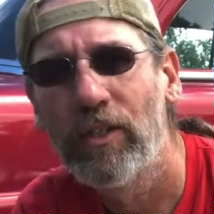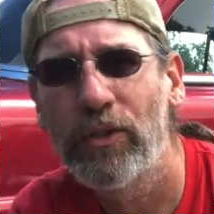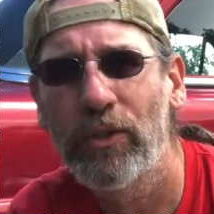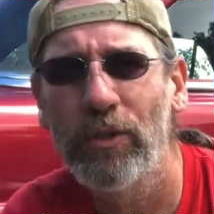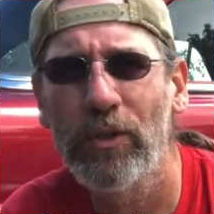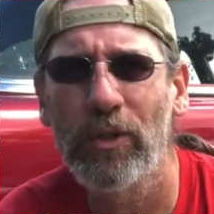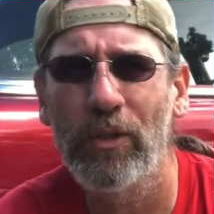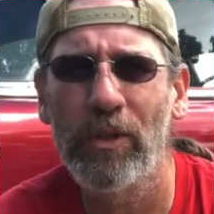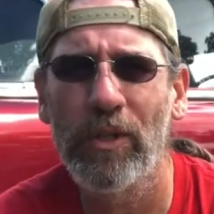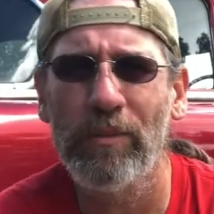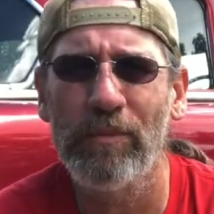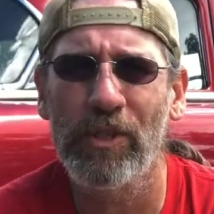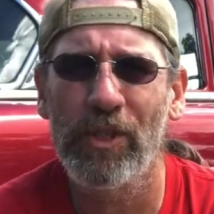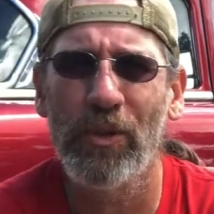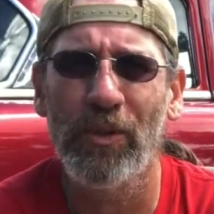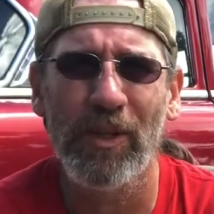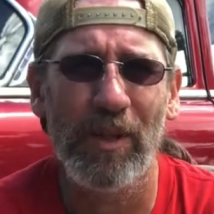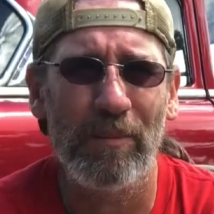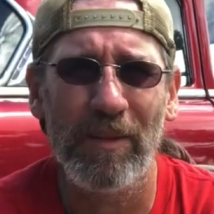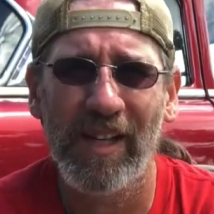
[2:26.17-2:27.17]
do a cream
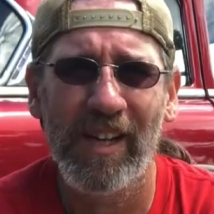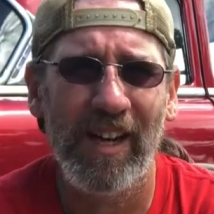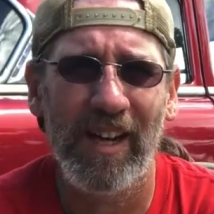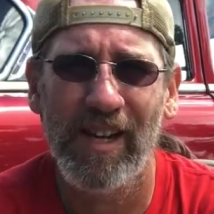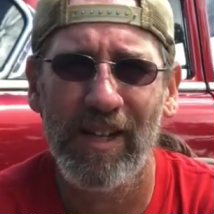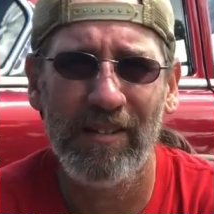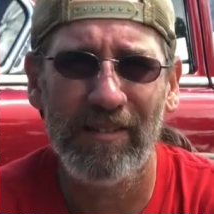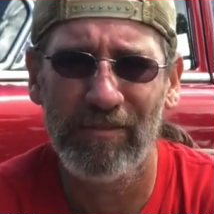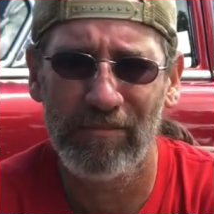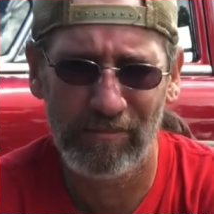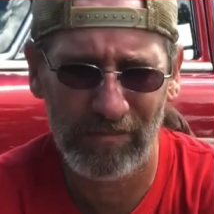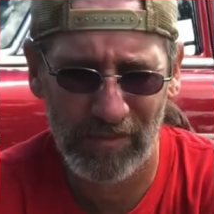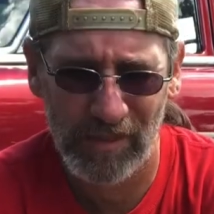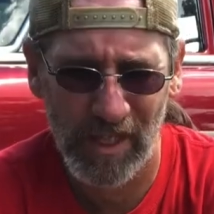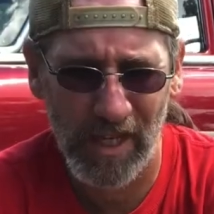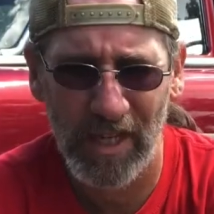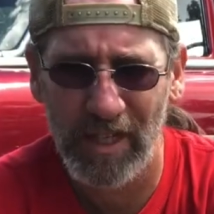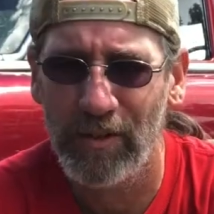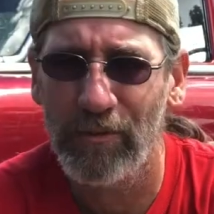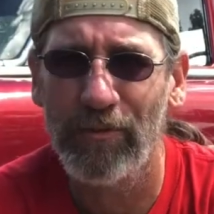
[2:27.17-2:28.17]
soda. I'm like, I'm
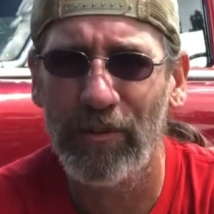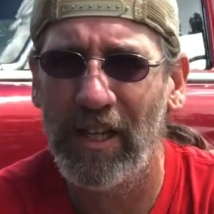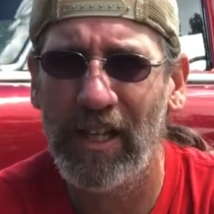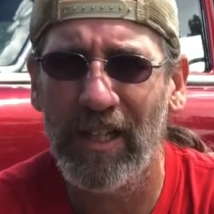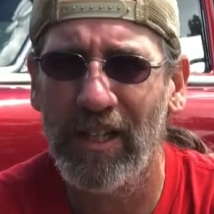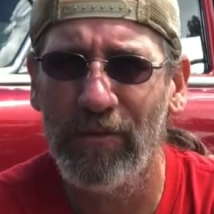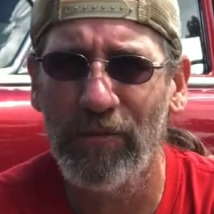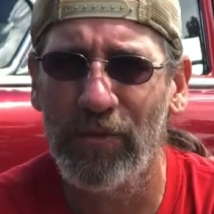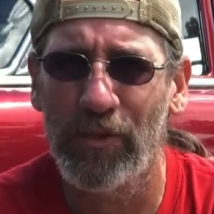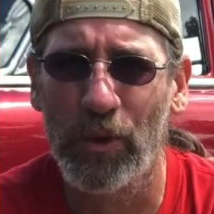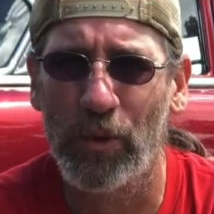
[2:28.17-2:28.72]
not a fan of